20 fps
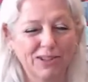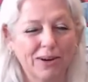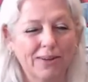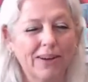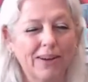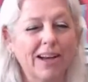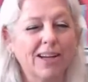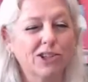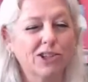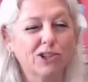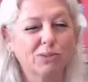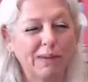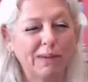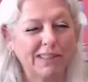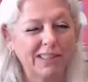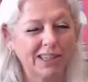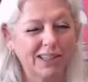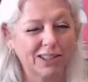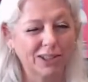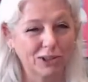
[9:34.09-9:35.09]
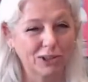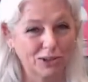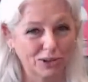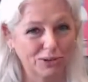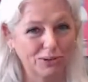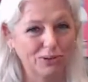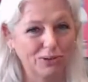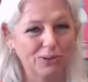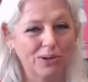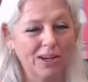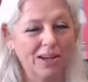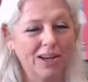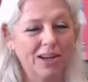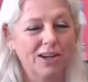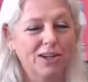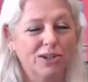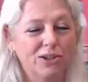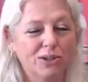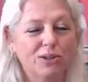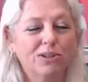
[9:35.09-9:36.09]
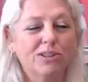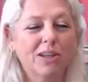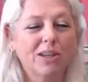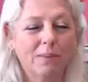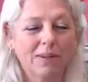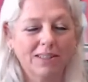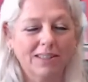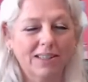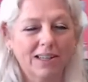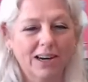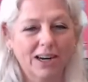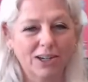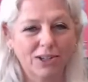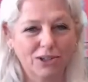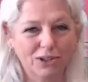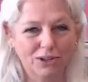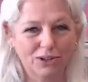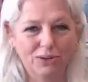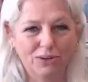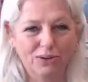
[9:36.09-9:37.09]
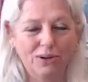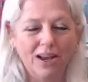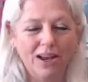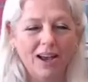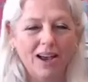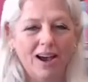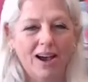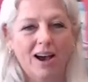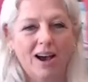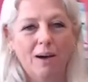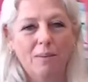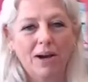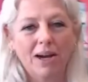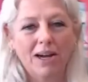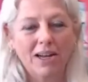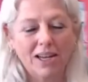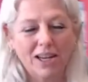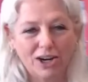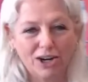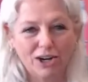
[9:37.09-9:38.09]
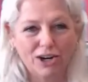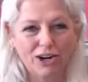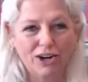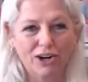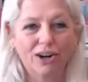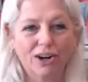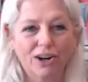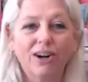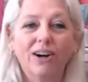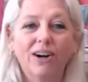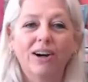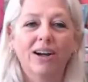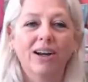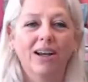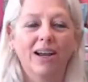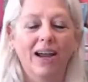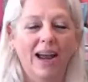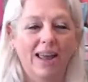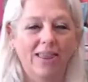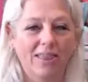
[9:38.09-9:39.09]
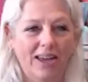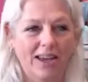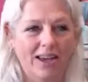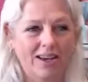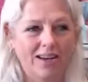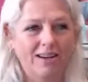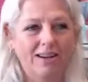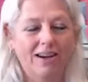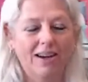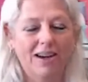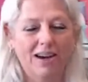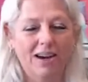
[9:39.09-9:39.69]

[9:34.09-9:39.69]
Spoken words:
So I've got basically two summits that I do a year, and then